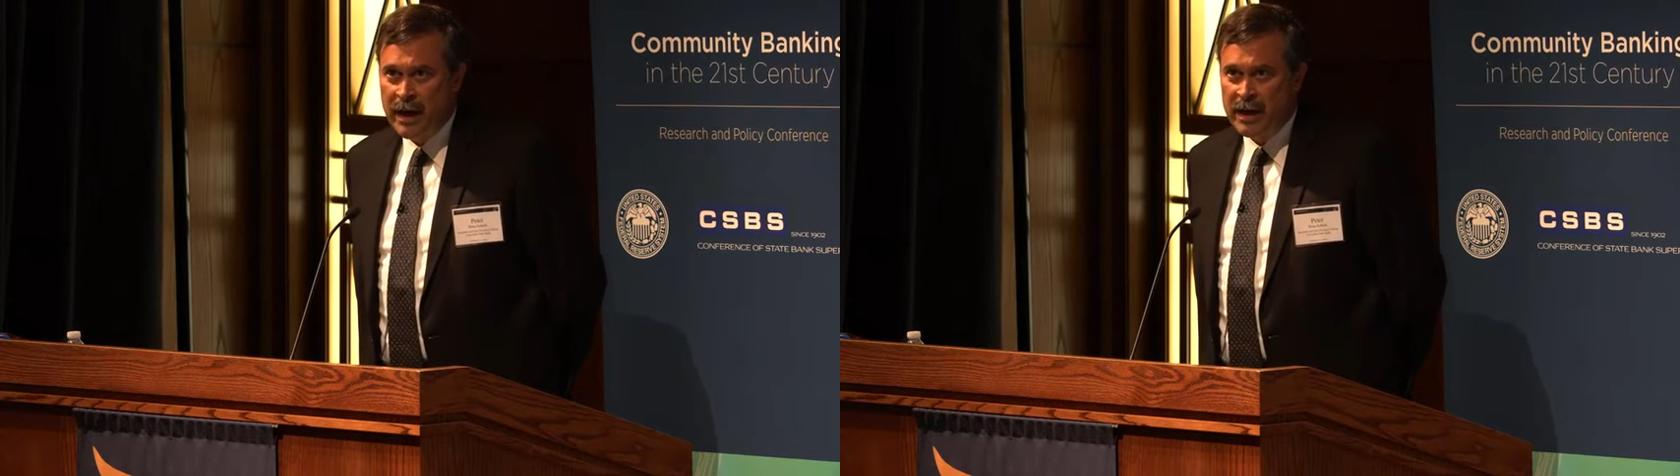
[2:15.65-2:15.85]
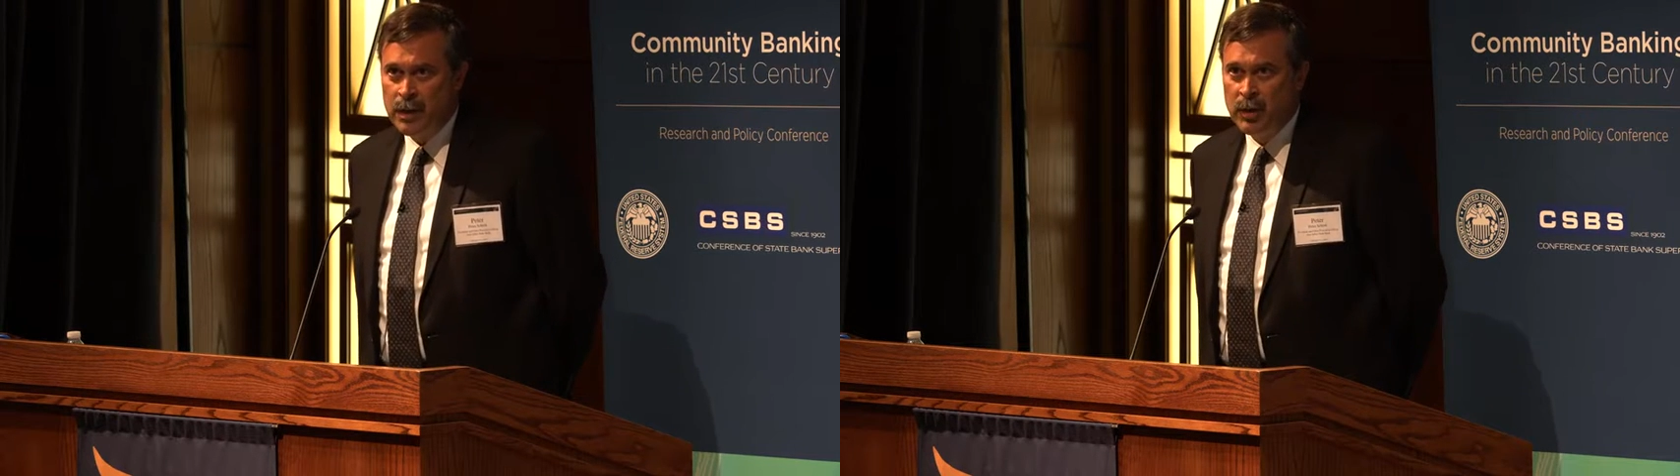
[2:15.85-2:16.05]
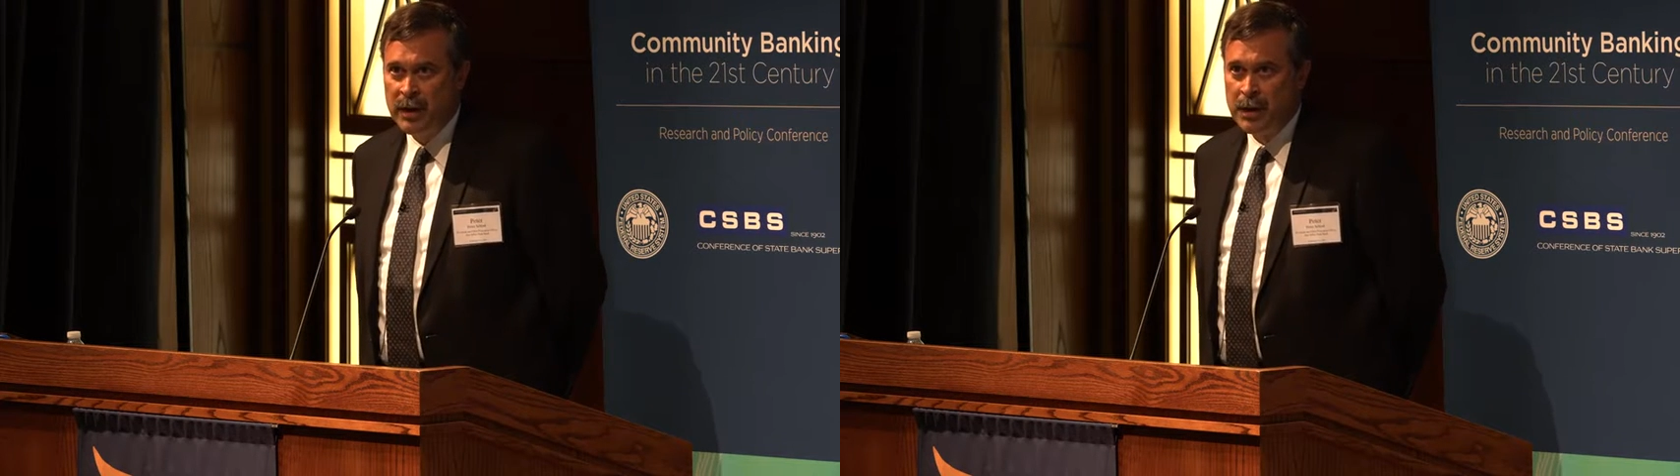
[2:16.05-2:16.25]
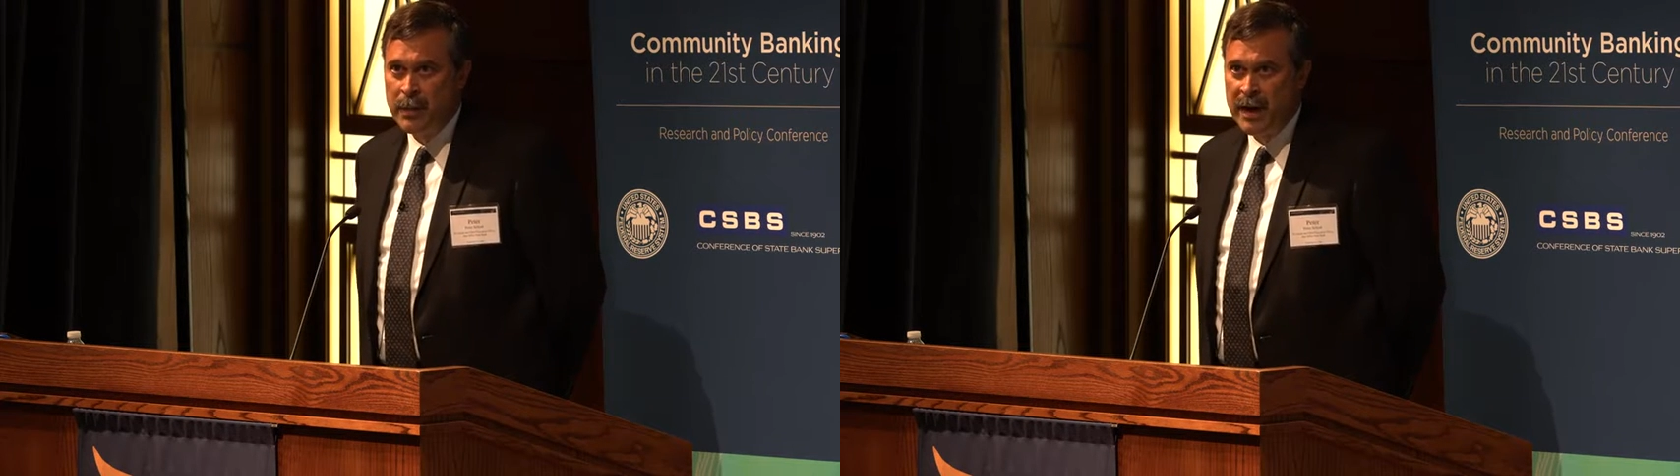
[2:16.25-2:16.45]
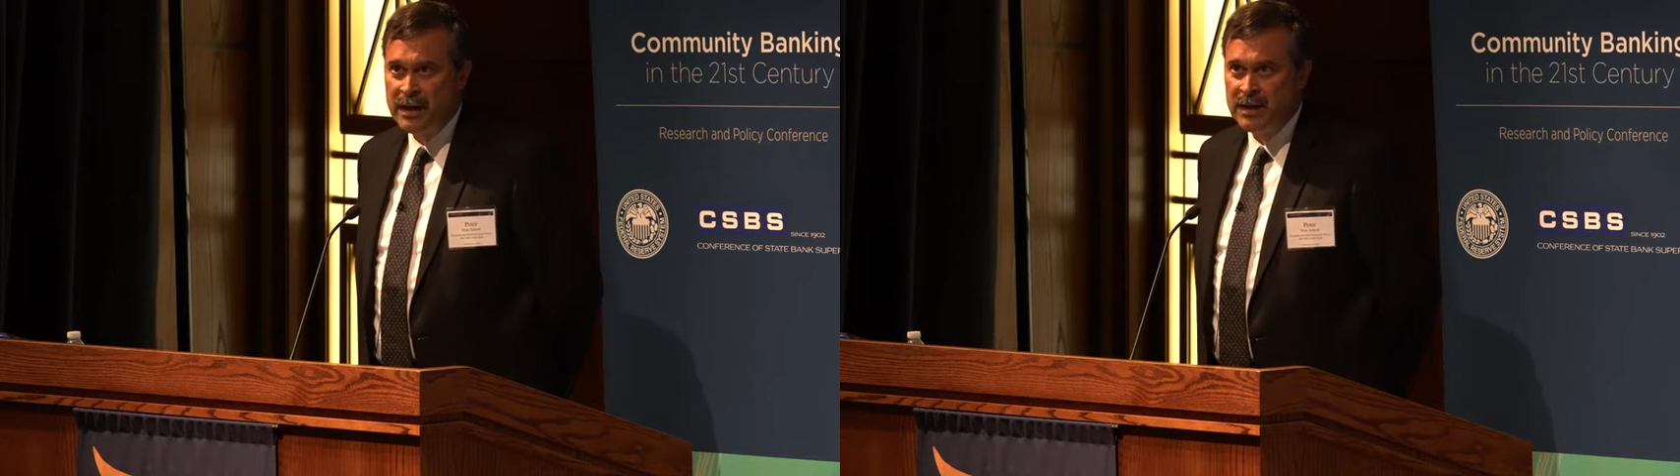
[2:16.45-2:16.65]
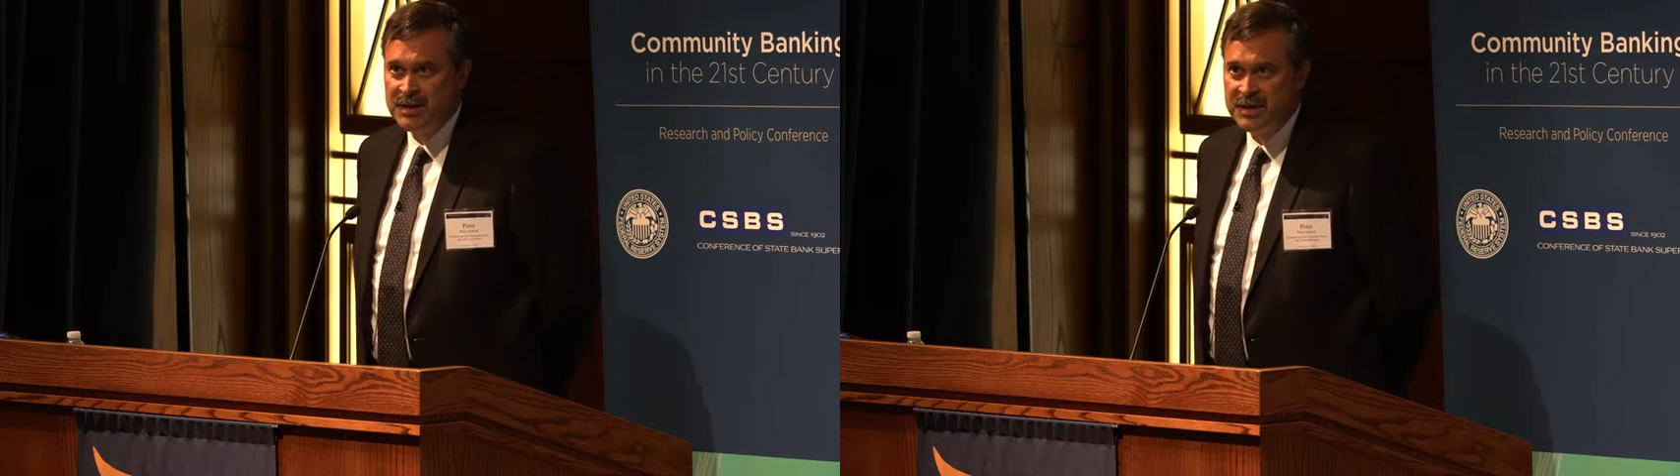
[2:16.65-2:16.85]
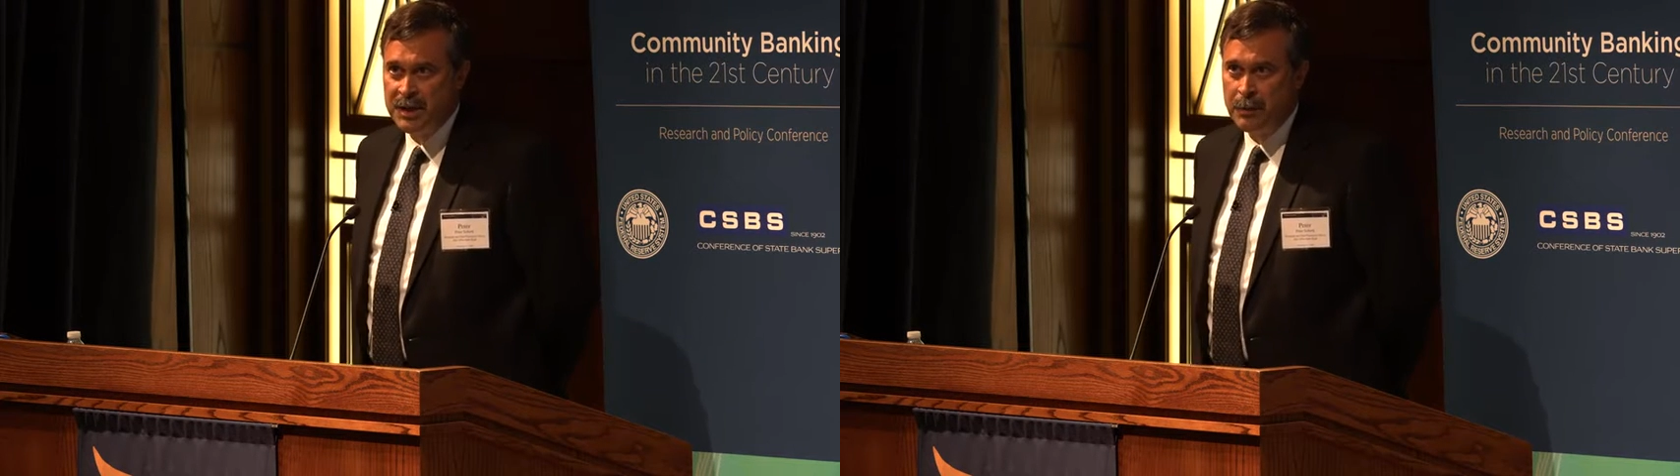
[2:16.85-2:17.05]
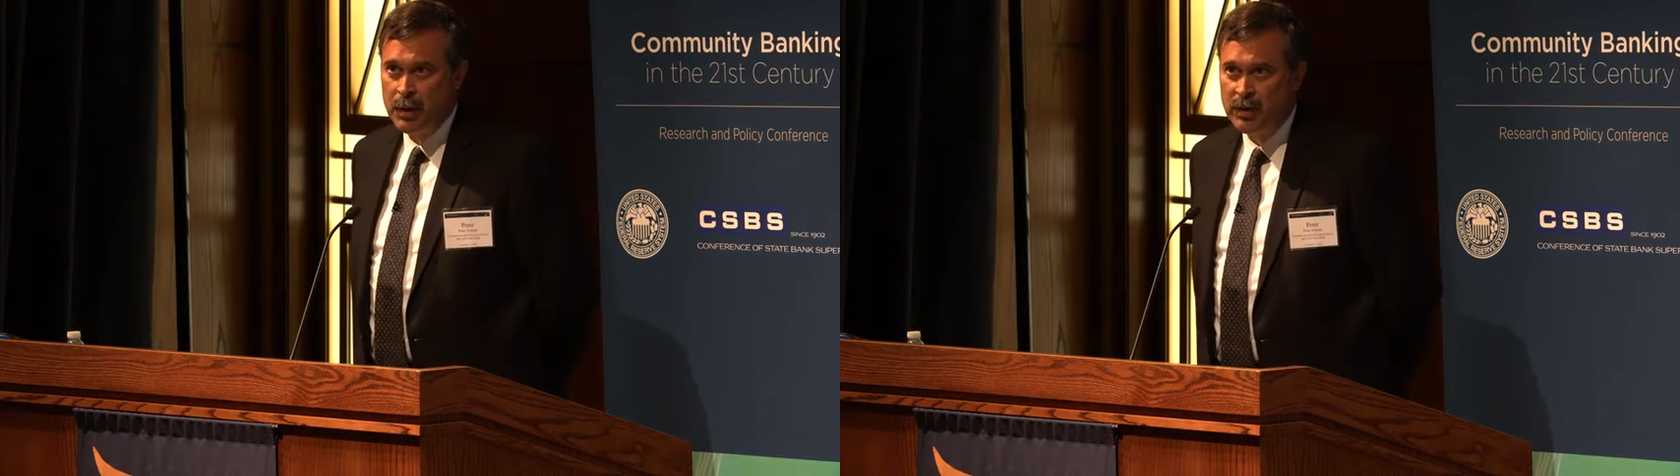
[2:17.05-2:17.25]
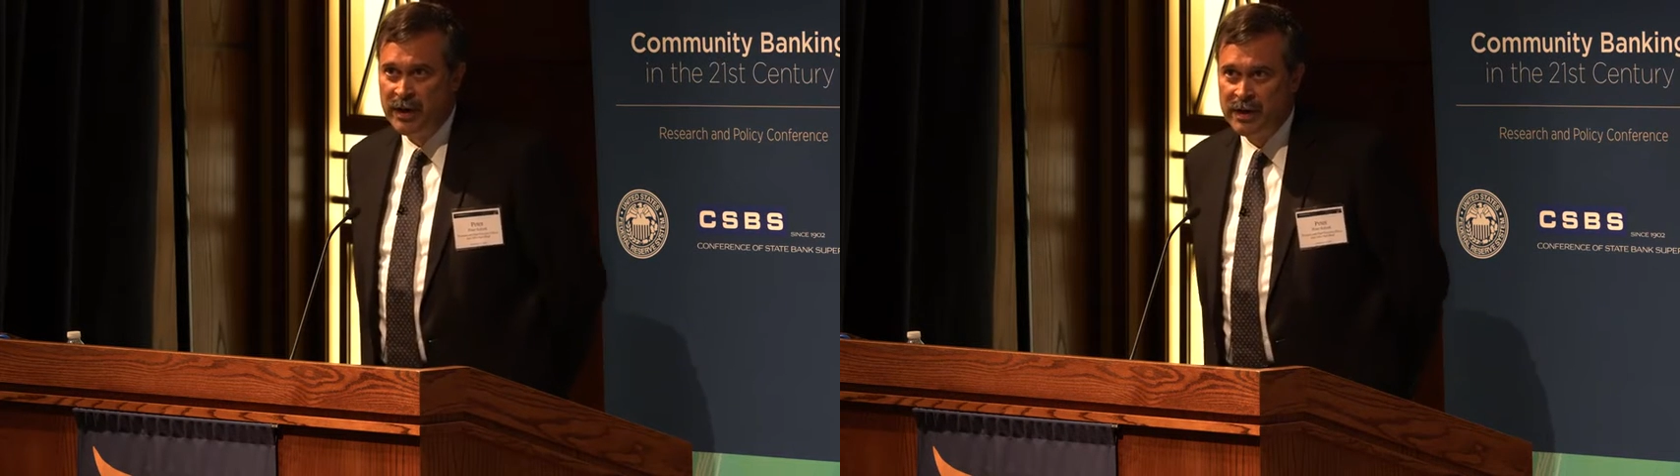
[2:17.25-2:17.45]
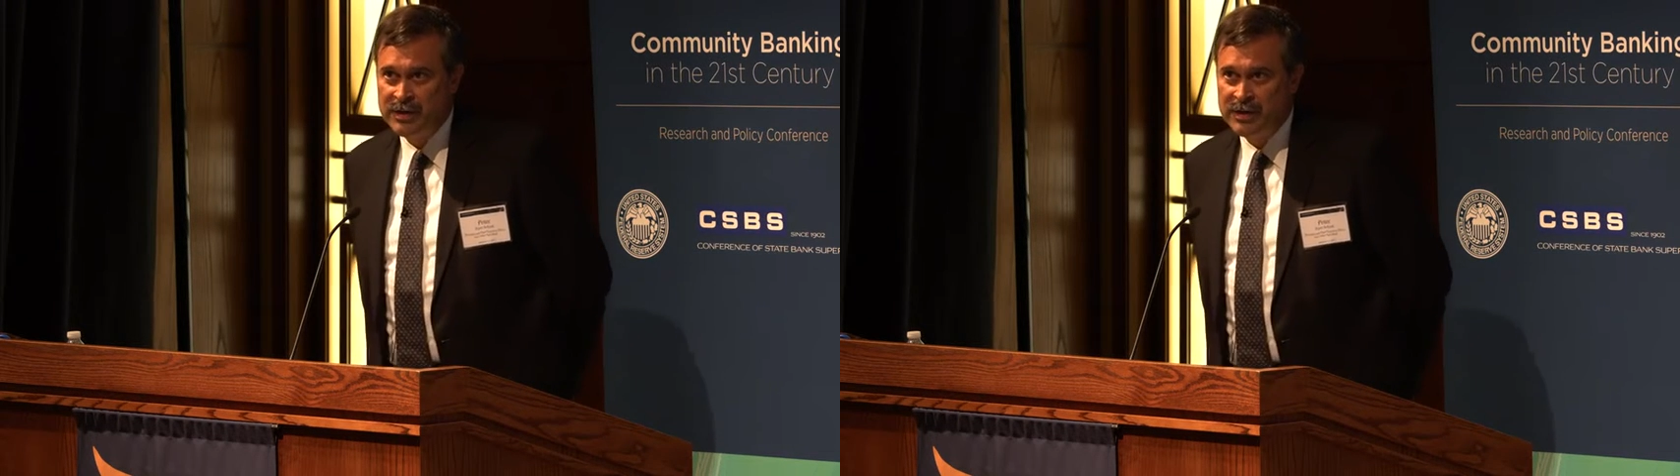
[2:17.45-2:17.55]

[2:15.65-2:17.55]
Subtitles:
on a community bank is the ability